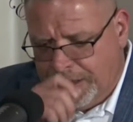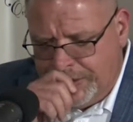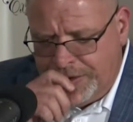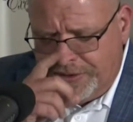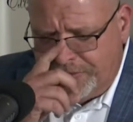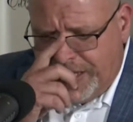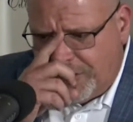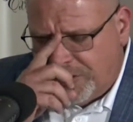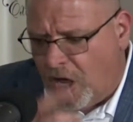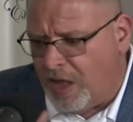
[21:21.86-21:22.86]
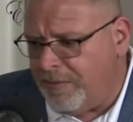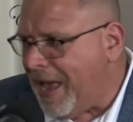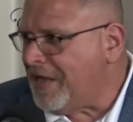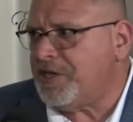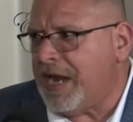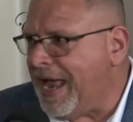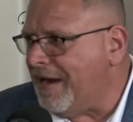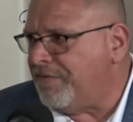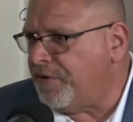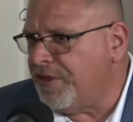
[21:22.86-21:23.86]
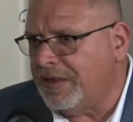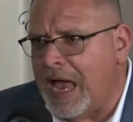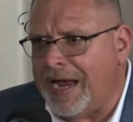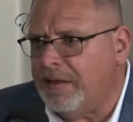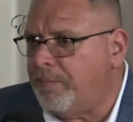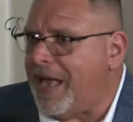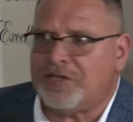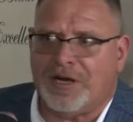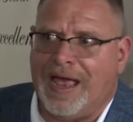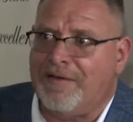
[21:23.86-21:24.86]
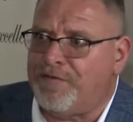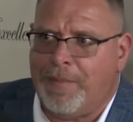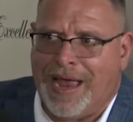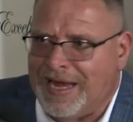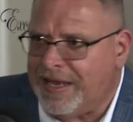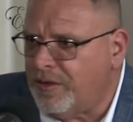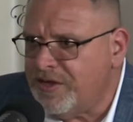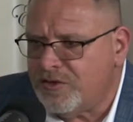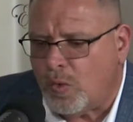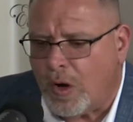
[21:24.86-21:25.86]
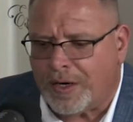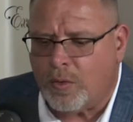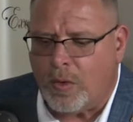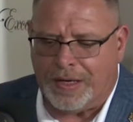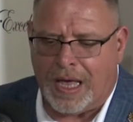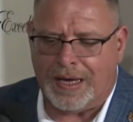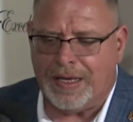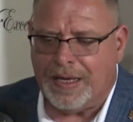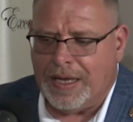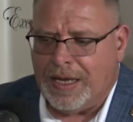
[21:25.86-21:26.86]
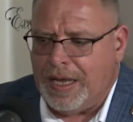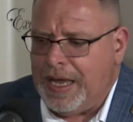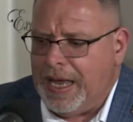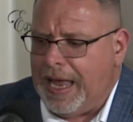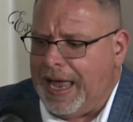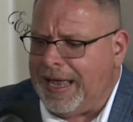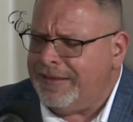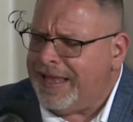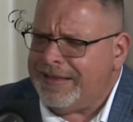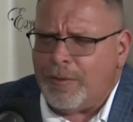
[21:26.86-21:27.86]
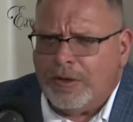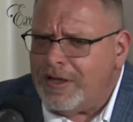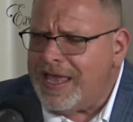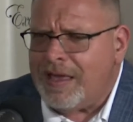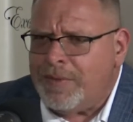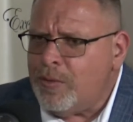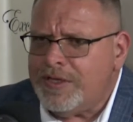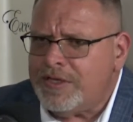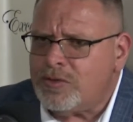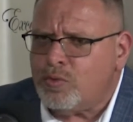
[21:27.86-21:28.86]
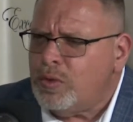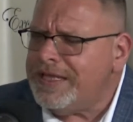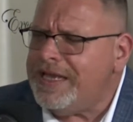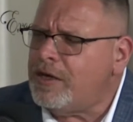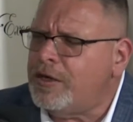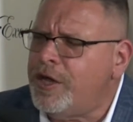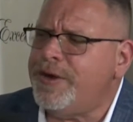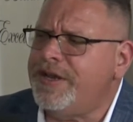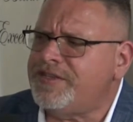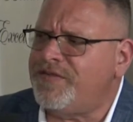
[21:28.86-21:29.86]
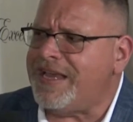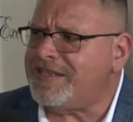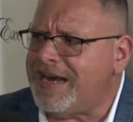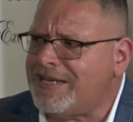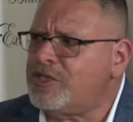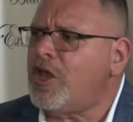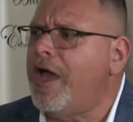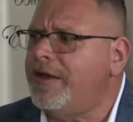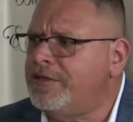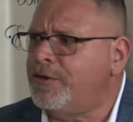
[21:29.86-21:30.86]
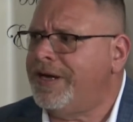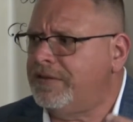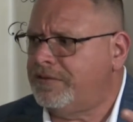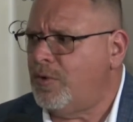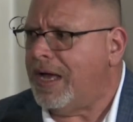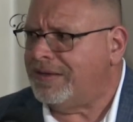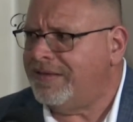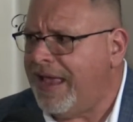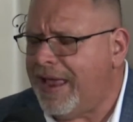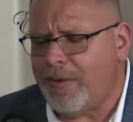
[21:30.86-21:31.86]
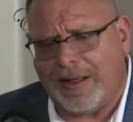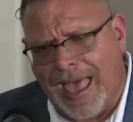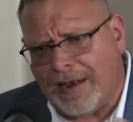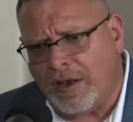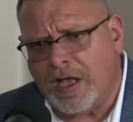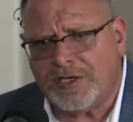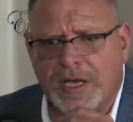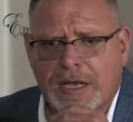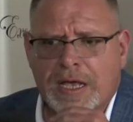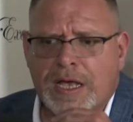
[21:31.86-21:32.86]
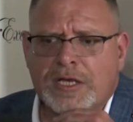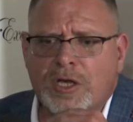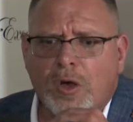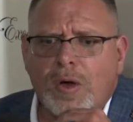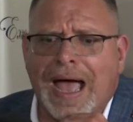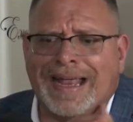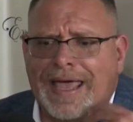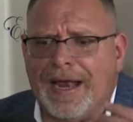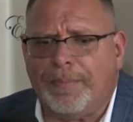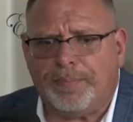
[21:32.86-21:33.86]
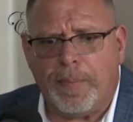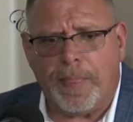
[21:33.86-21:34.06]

they saw the passion I had for the line, the passion I have for Manny and his work and whatnot. And they, they were looking at me with this really curious face, and I saw it during throughout the day, like had lunch. So I get up